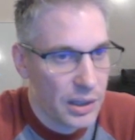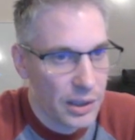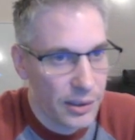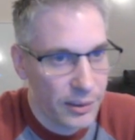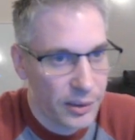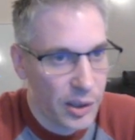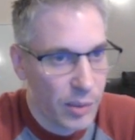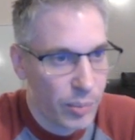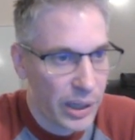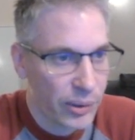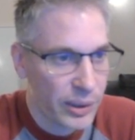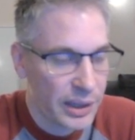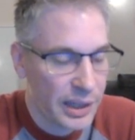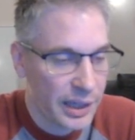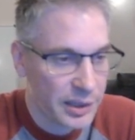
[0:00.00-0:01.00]
Comparing
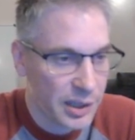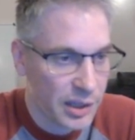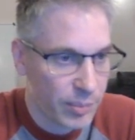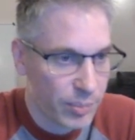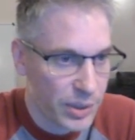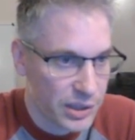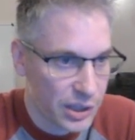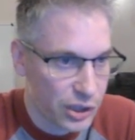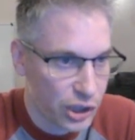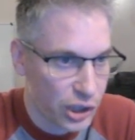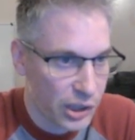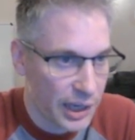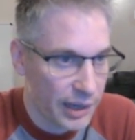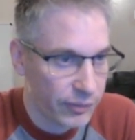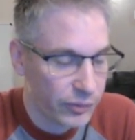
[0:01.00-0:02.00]
that to the position
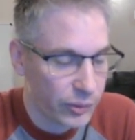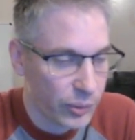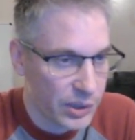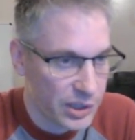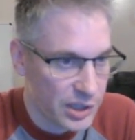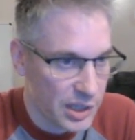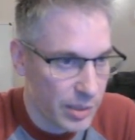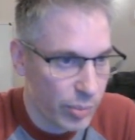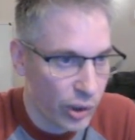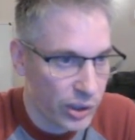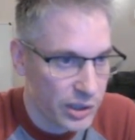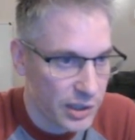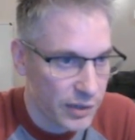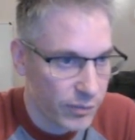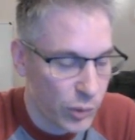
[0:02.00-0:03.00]
after the d pawns
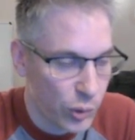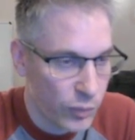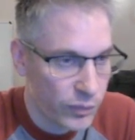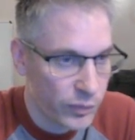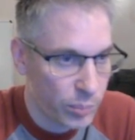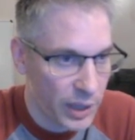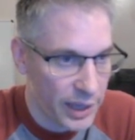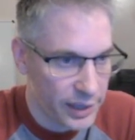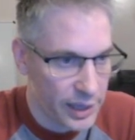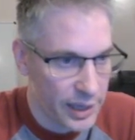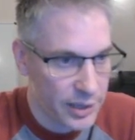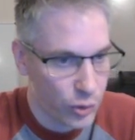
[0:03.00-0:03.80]
have moved, black has a